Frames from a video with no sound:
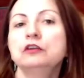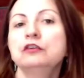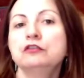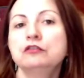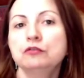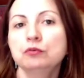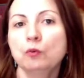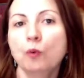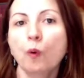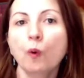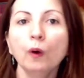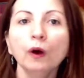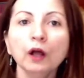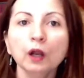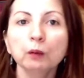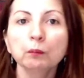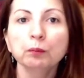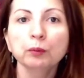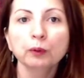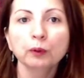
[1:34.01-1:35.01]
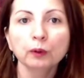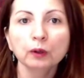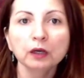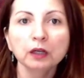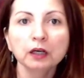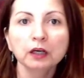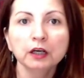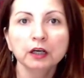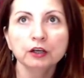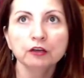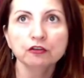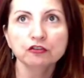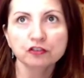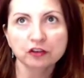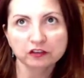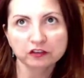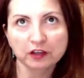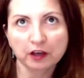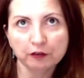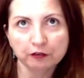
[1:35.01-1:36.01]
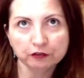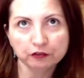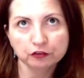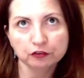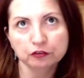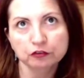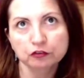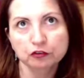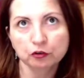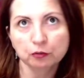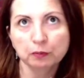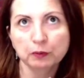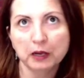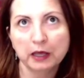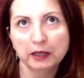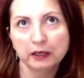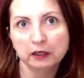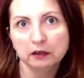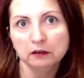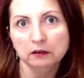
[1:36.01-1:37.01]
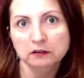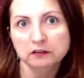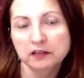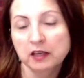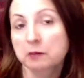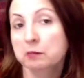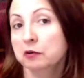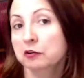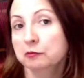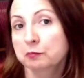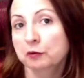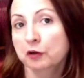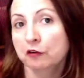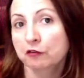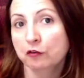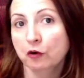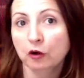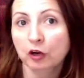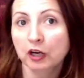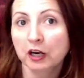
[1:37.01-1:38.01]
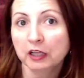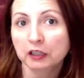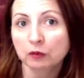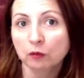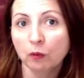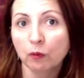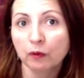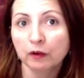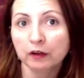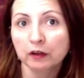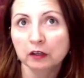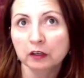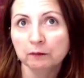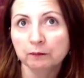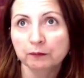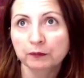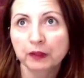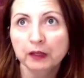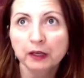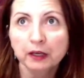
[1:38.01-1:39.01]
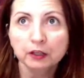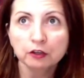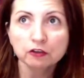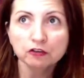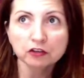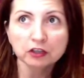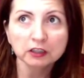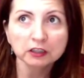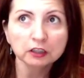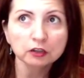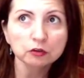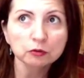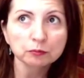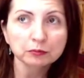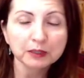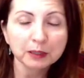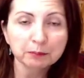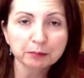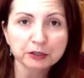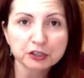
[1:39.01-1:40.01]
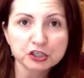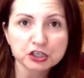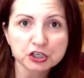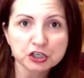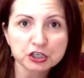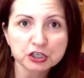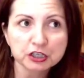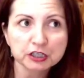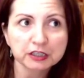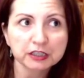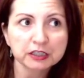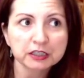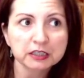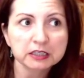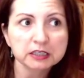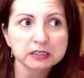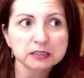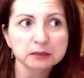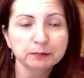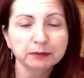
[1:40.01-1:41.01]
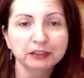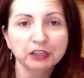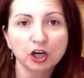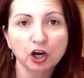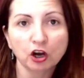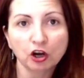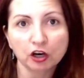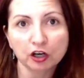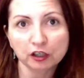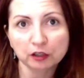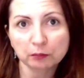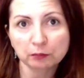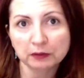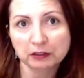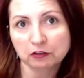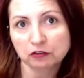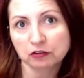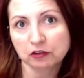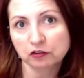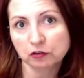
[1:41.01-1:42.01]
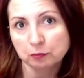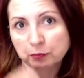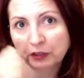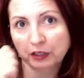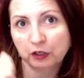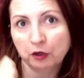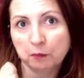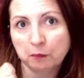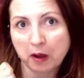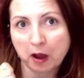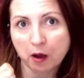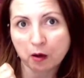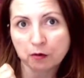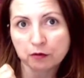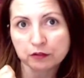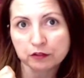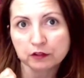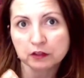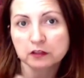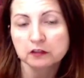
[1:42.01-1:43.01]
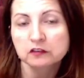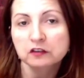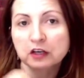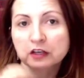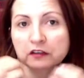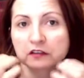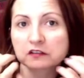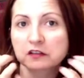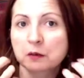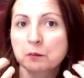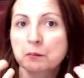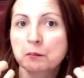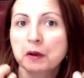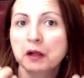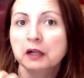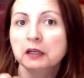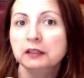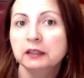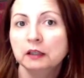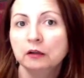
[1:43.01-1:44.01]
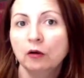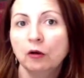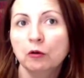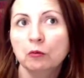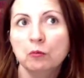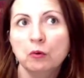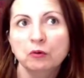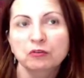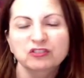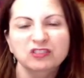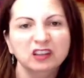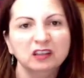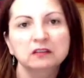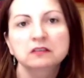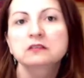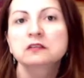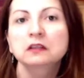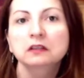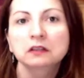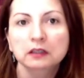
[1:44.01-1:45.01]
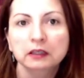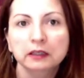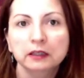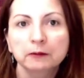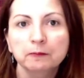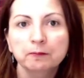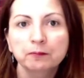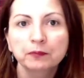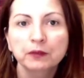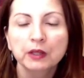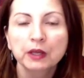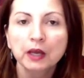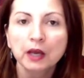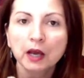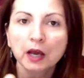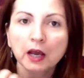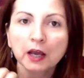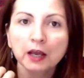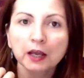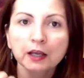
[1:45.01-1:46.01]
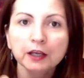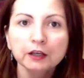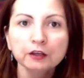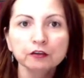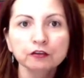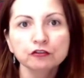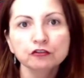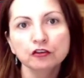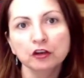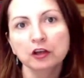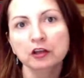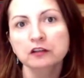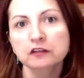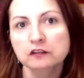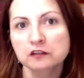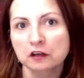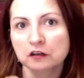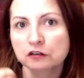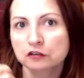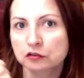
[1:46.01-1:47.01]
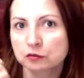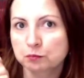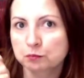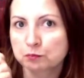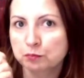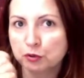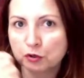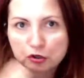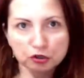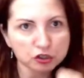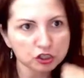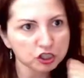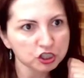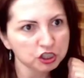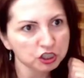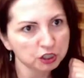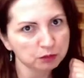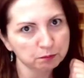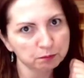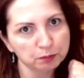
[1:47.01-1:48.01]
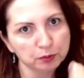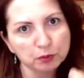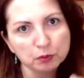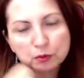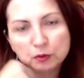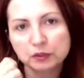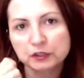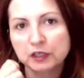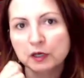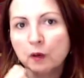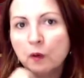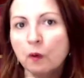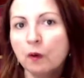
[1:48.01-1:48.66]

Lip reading: to oil pull, you just have to scoop like a tablespoon of coconut oil. Usually the room temperature is a bit hard, but as soon as you put it in your mouth, it's gonna start melting almost instantly. And you just start to push and pull the